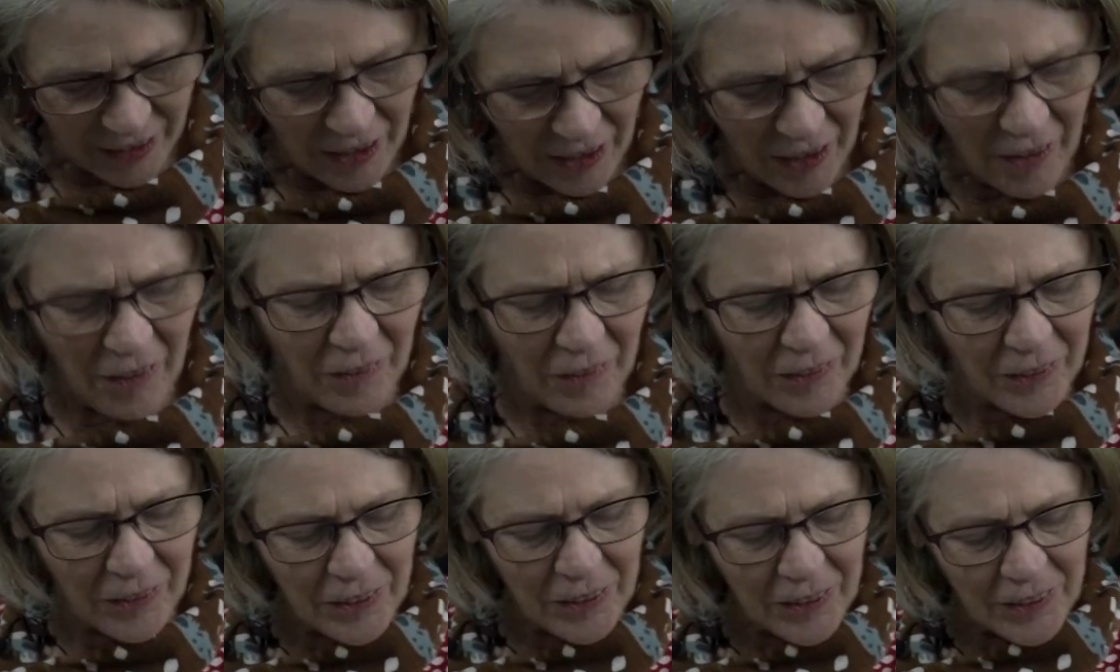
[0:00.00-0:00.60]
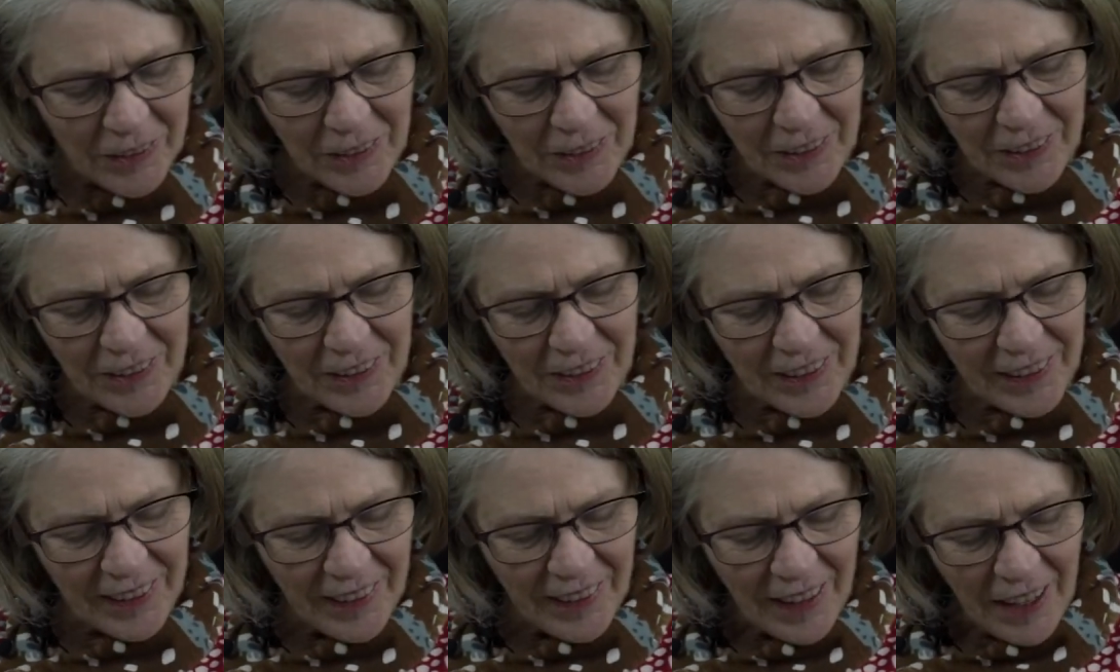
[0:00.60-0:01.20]
Oh, goody, goody,
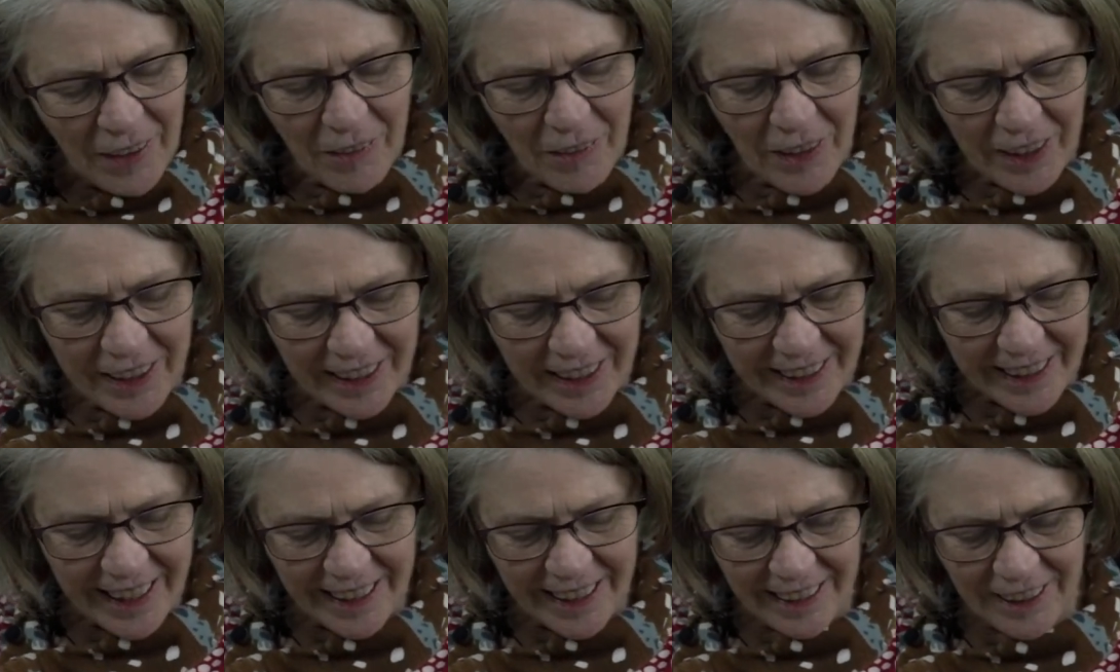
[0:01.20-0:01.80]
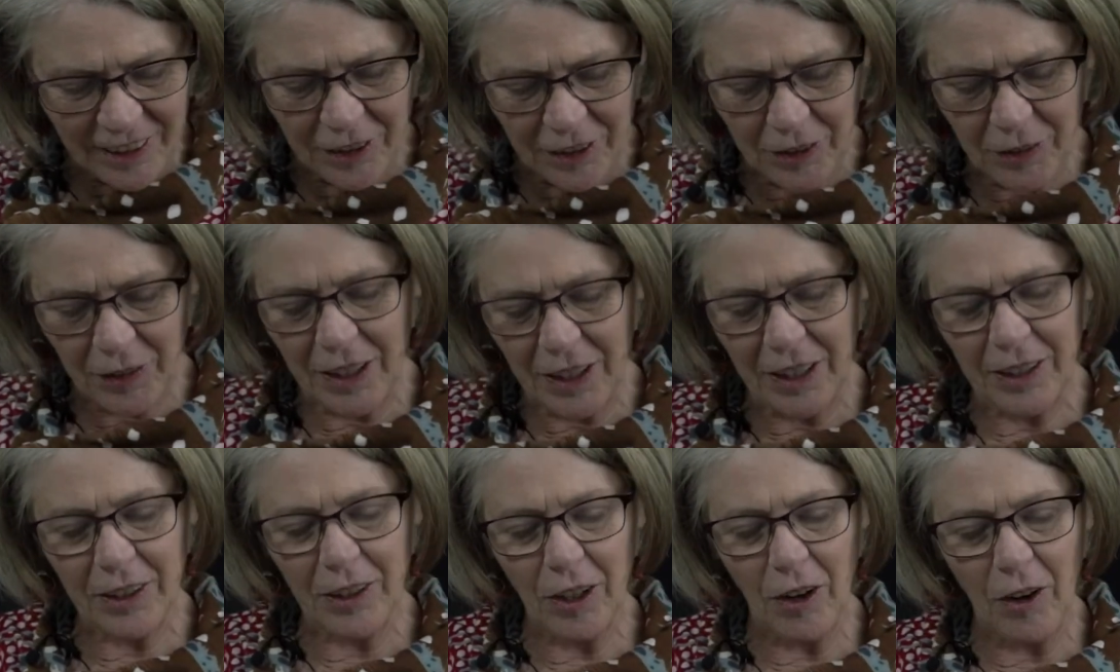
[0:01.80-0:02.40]
goody, we can get into it
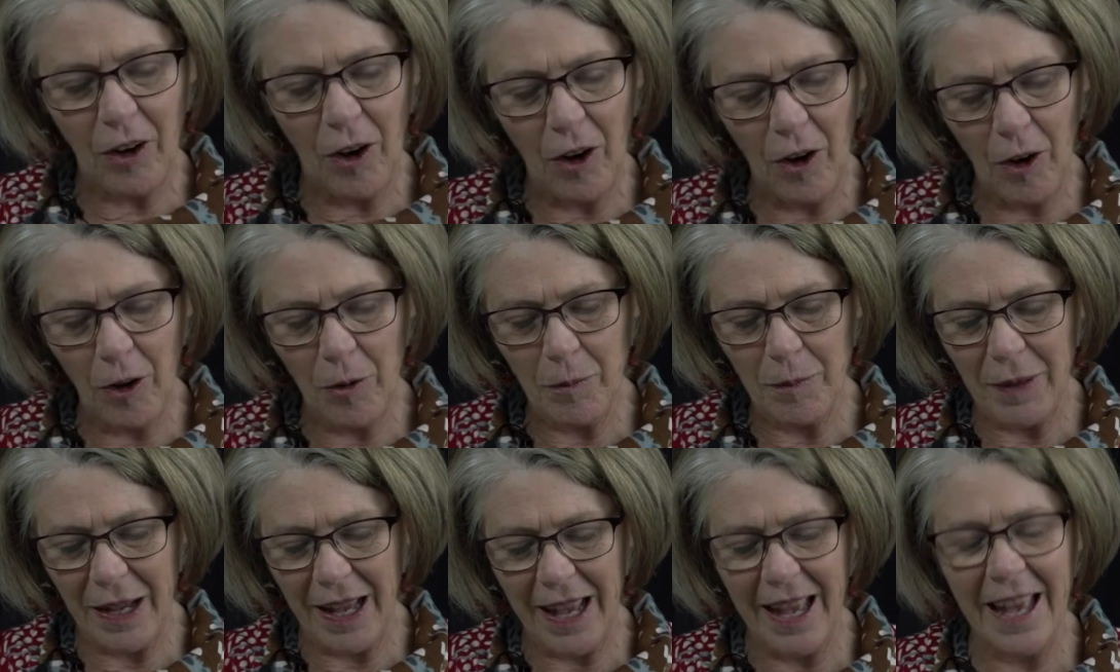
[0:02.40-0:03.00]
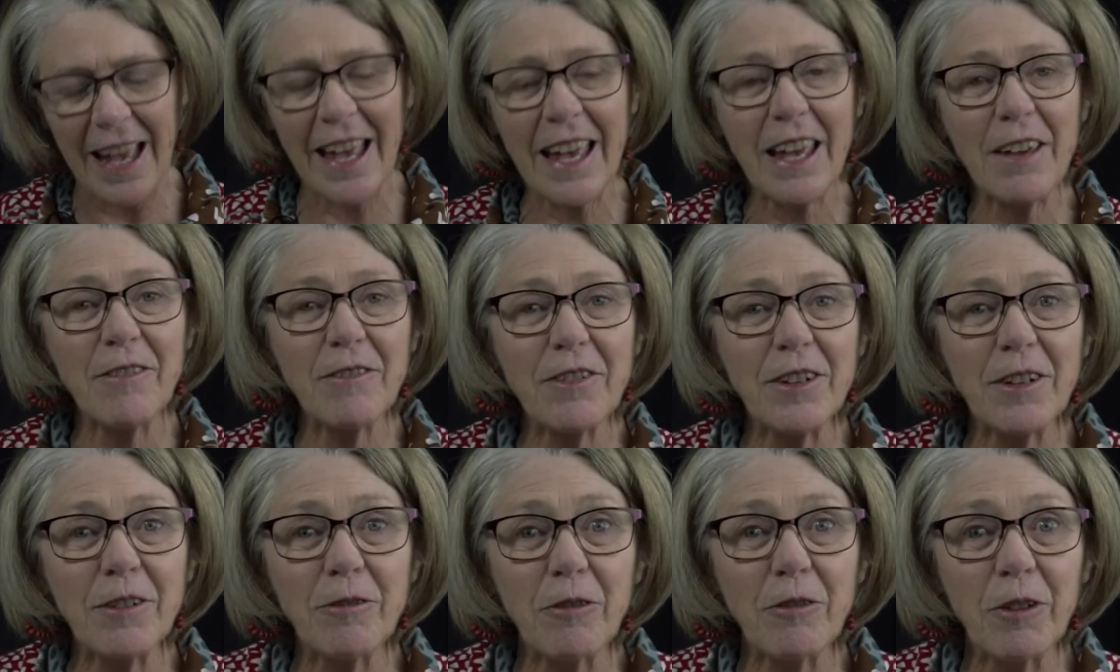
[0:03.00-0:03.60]
and go home,
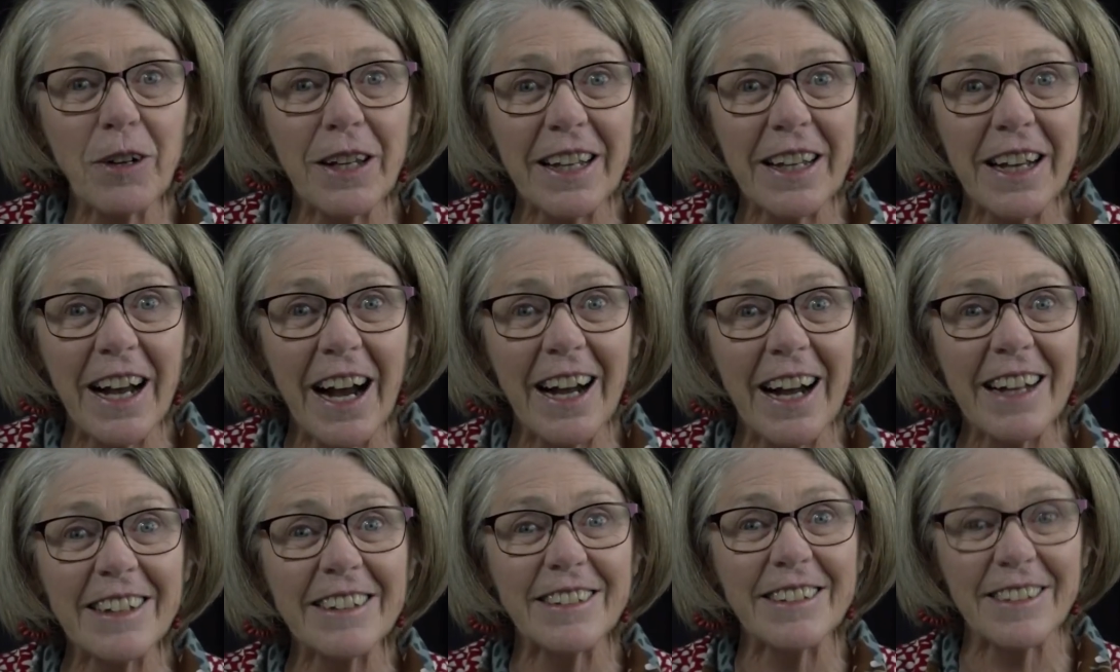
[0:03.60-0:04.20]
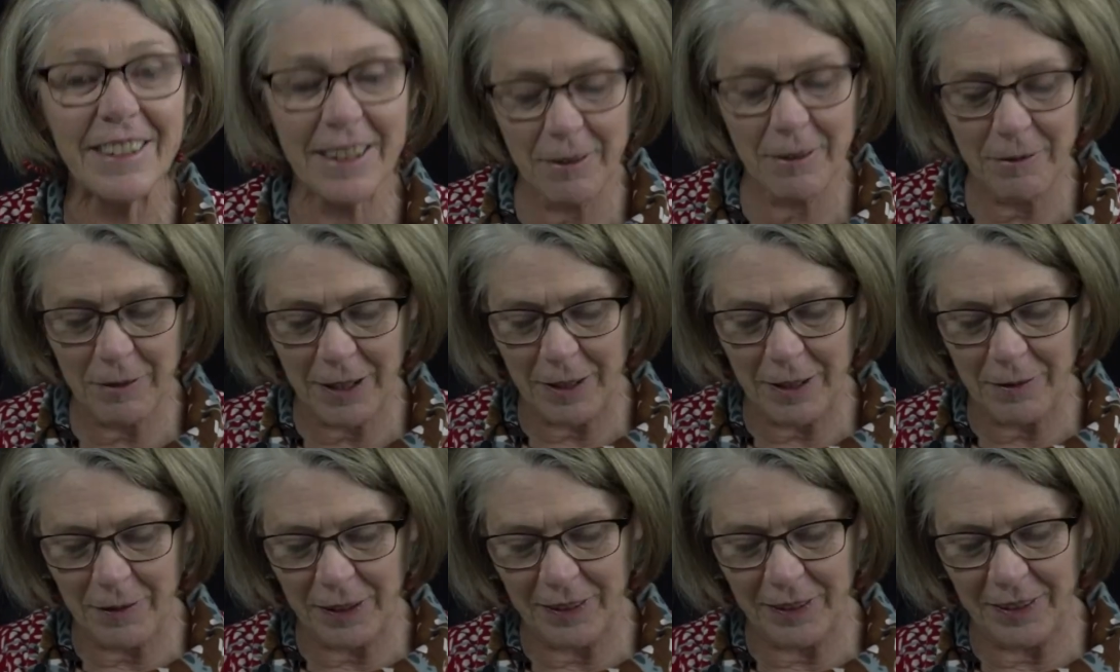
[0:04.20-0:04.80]
even if we can't see
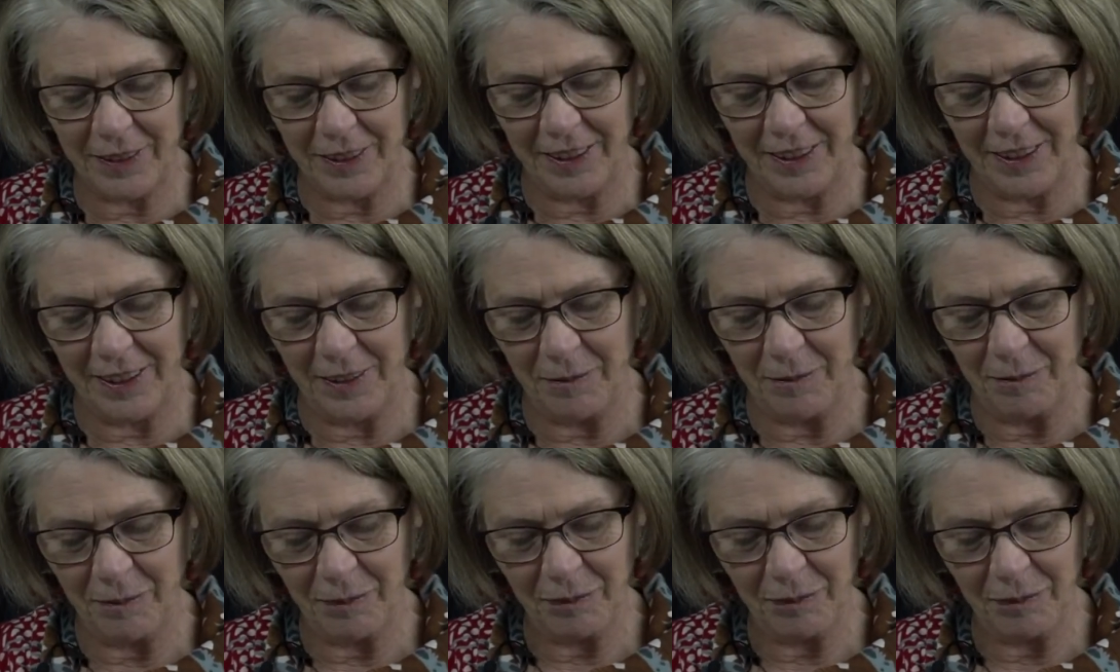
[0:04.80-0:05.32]
where we're sitting.